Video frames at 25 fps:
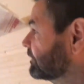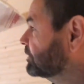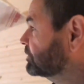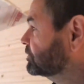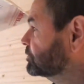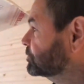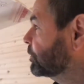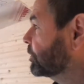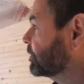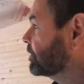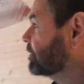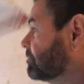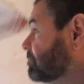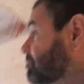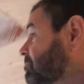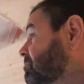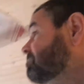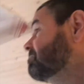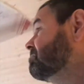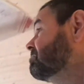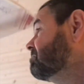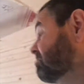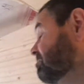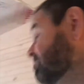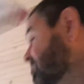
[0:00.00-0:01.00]
This is one of them.
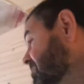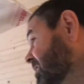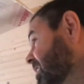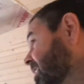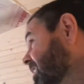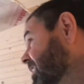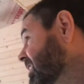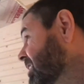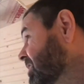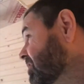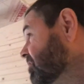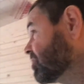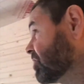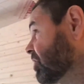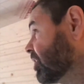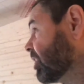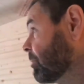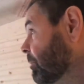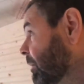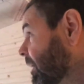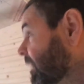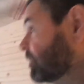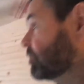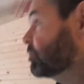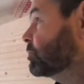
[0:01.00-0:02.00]
It's not a
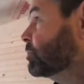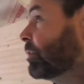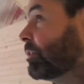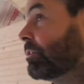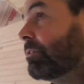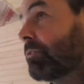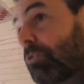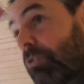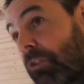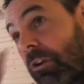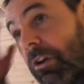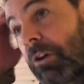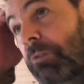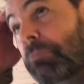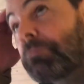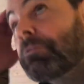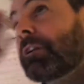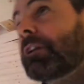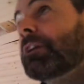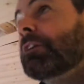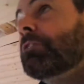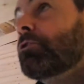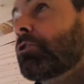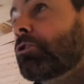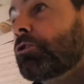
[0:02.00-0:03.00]
major one,
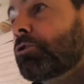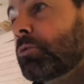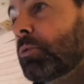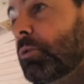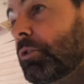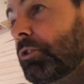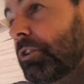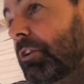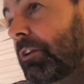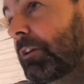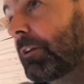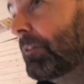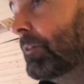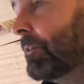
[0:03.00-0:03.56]
hopefully, touch wood.